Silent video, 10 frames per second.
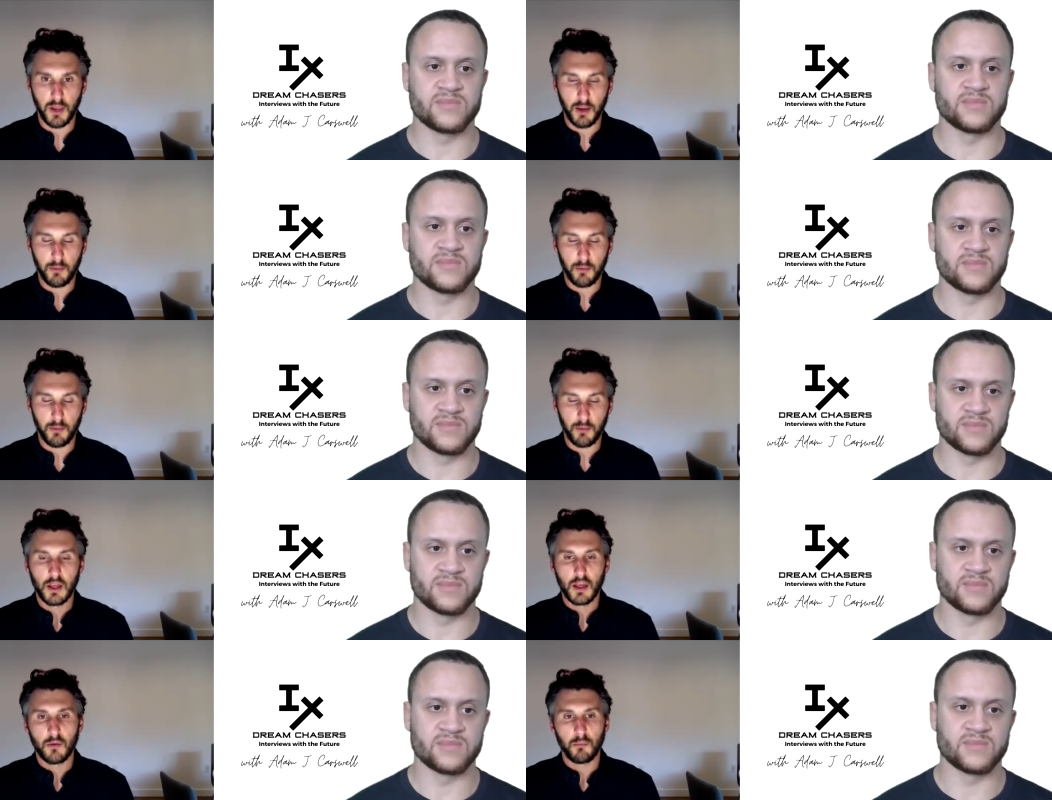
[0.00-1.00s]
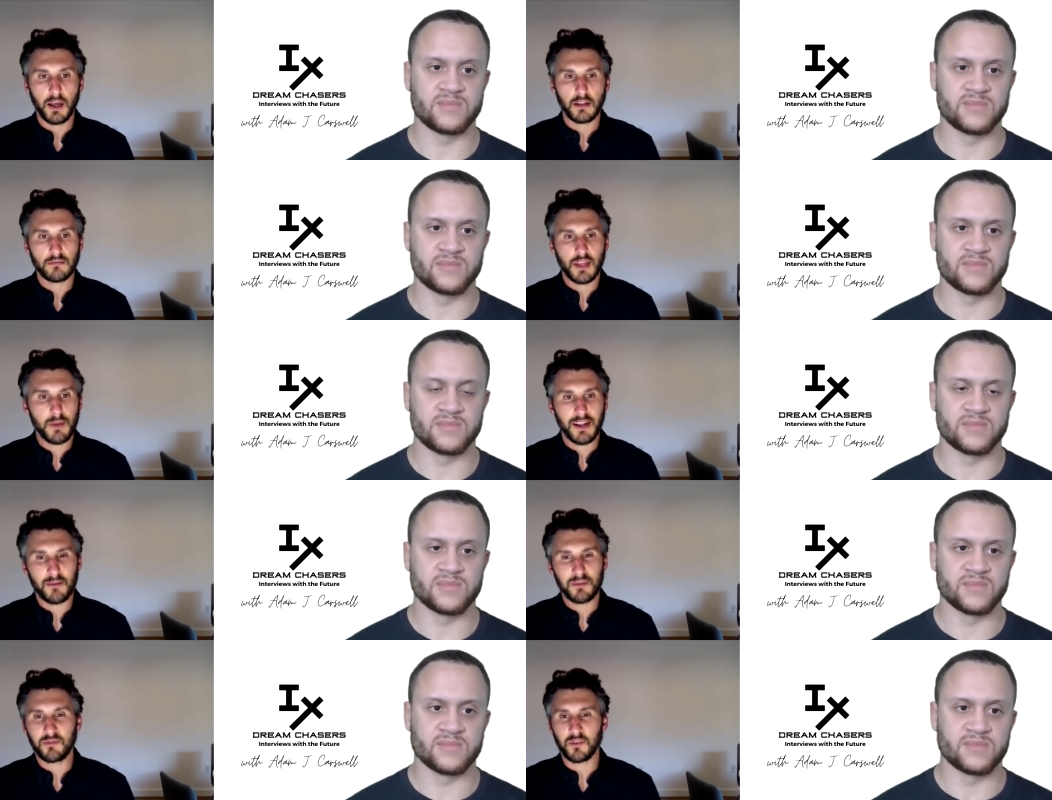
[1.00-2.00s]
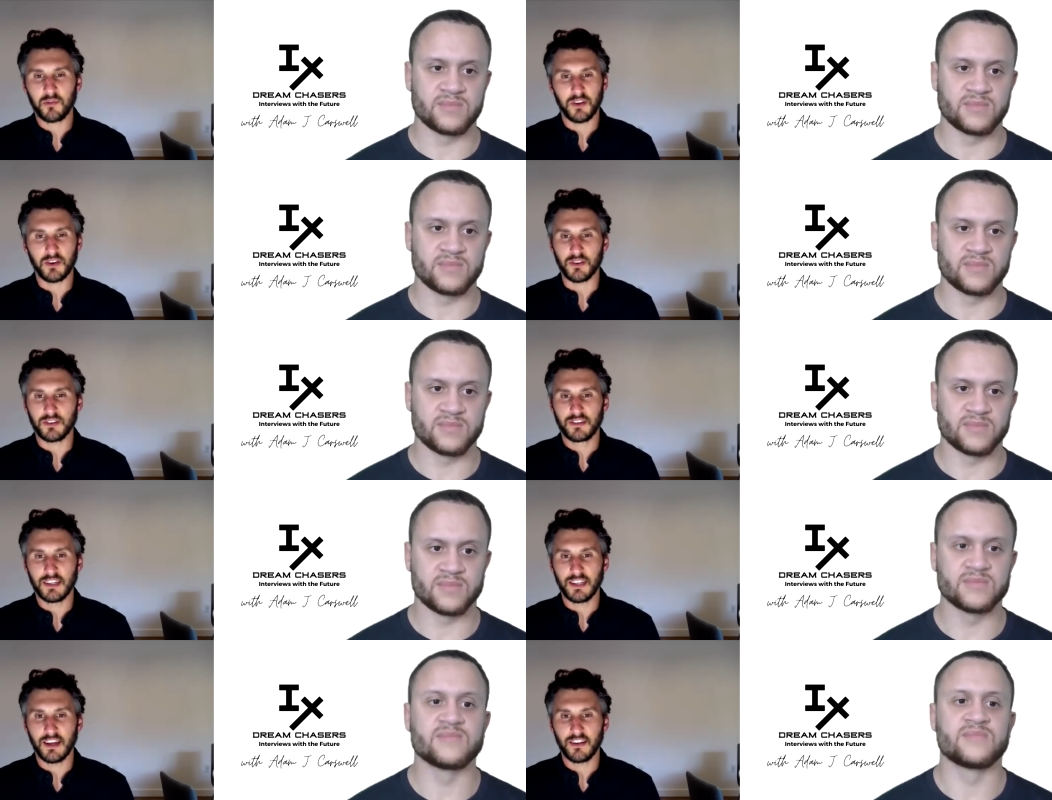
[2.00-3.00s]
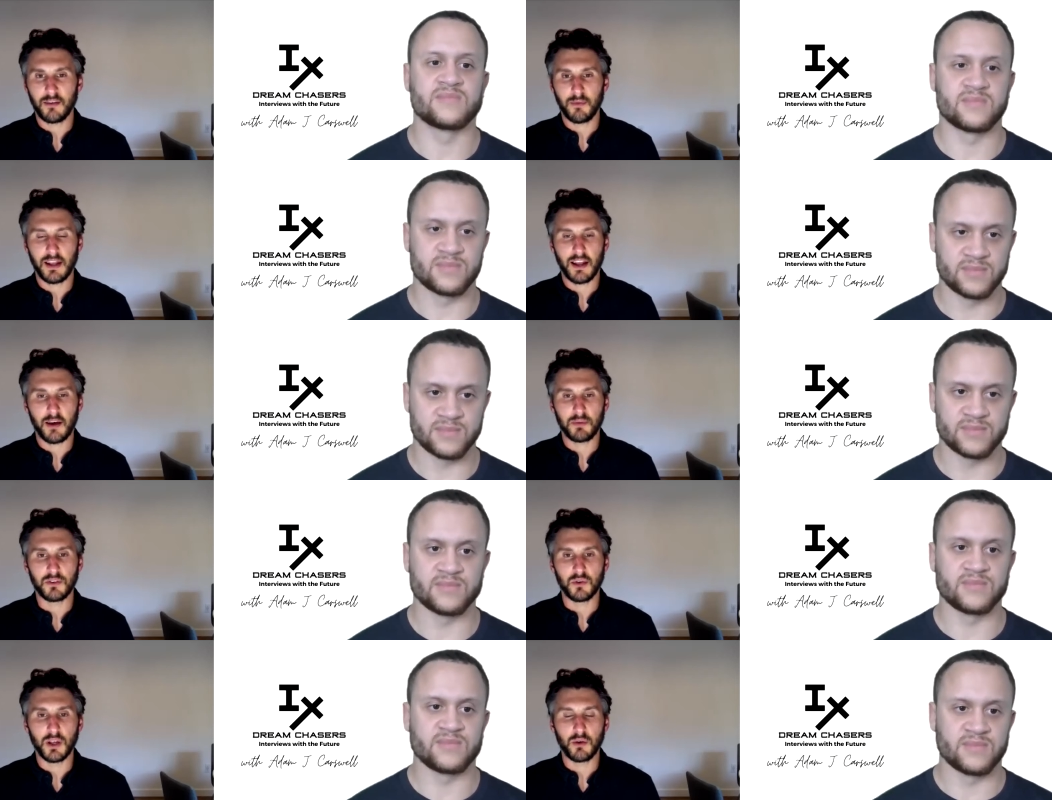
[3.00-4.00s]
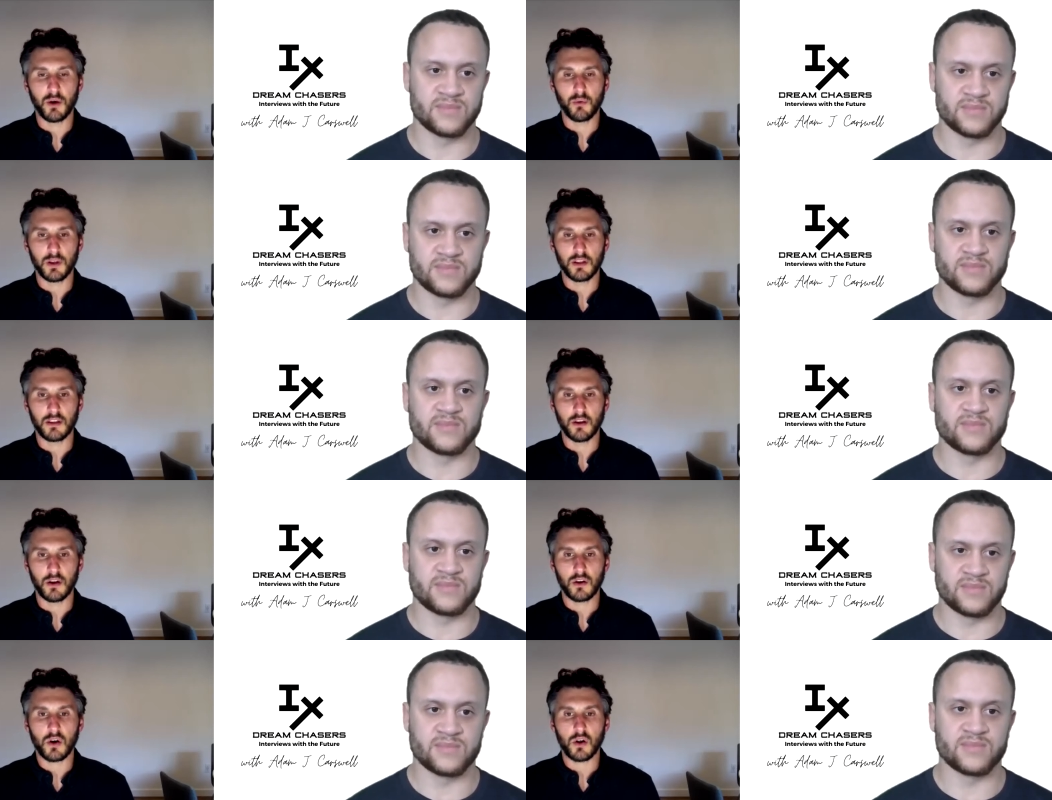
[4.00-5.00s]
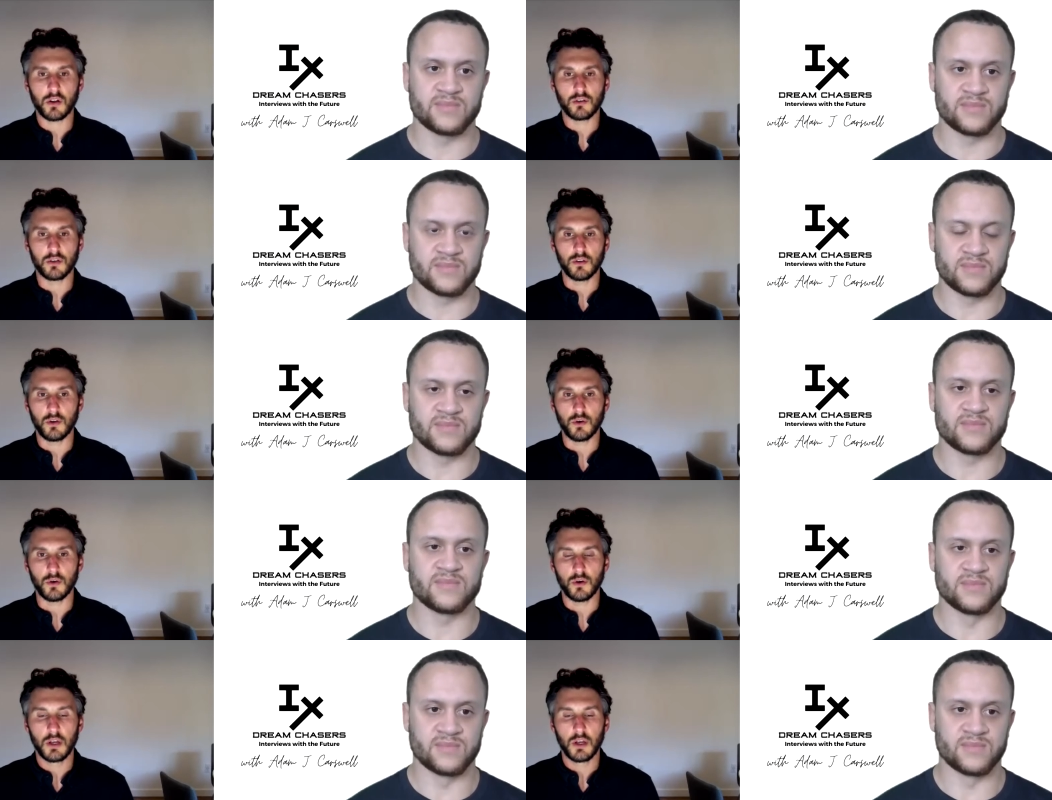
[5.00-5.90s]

Speaker 1: paper but they may not be fulfilled you know they may not be doing what really they're called to do